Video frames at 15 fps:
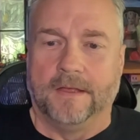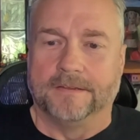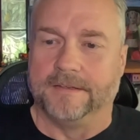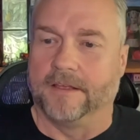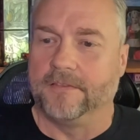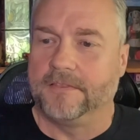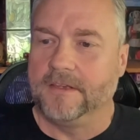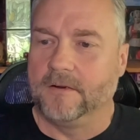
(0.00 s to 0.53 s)

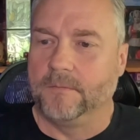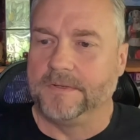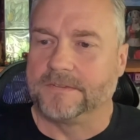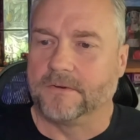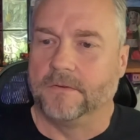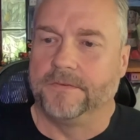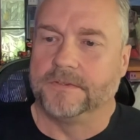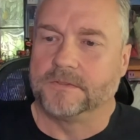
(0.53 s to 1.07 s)
The other thing we
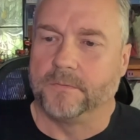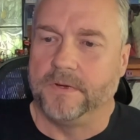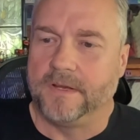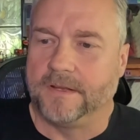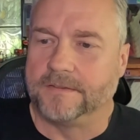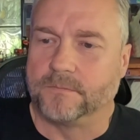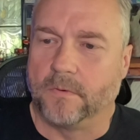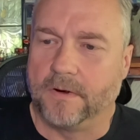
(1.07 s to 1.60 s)
sold this
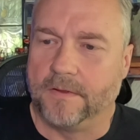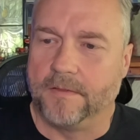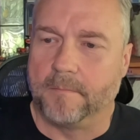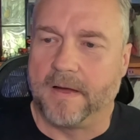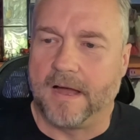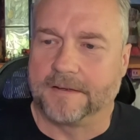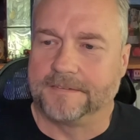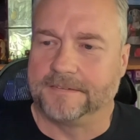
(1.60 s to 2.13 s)
week is one of the
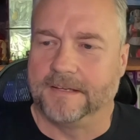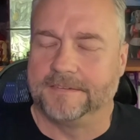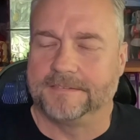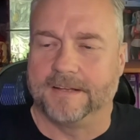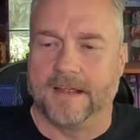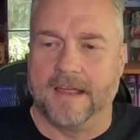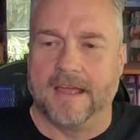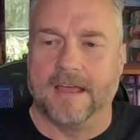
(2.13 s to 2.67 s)
box sets
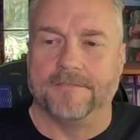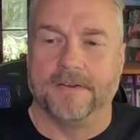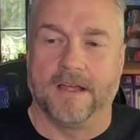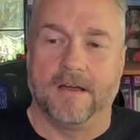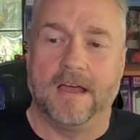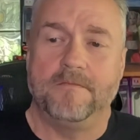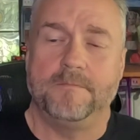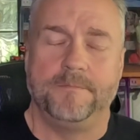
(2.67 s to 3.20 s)
that I have.
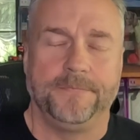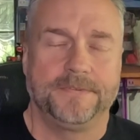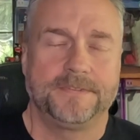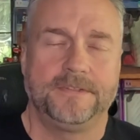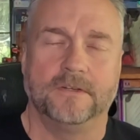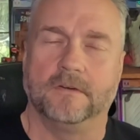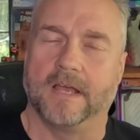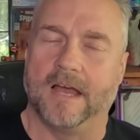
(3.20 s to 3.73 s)
Now, I've
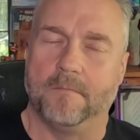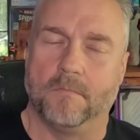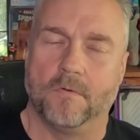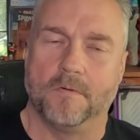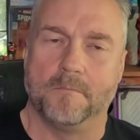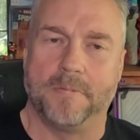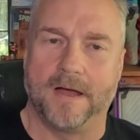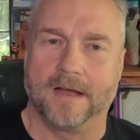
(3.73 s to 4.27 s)
still got
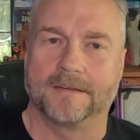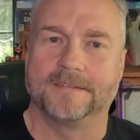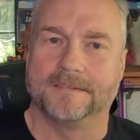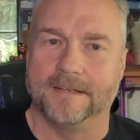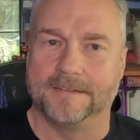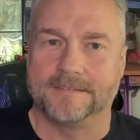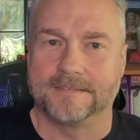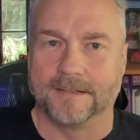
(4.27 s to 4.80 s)
more box
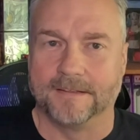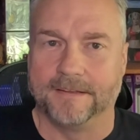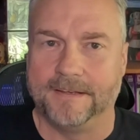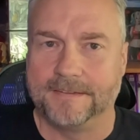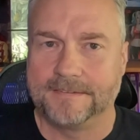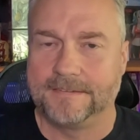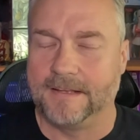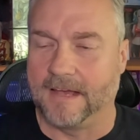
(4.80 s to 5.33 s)
sets to
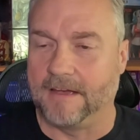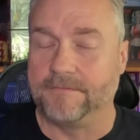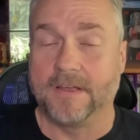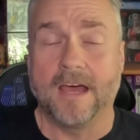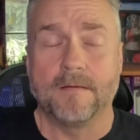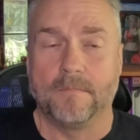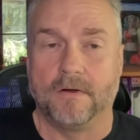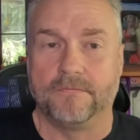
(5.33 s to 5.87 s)
list. I've
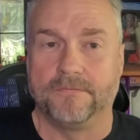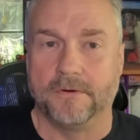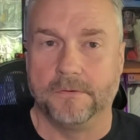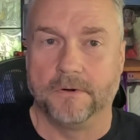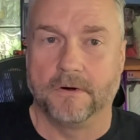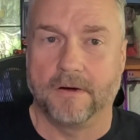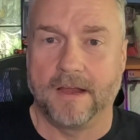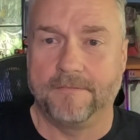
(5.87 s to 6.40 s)
got them all
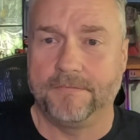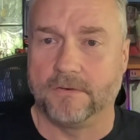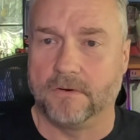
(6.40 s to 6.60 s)
photographed.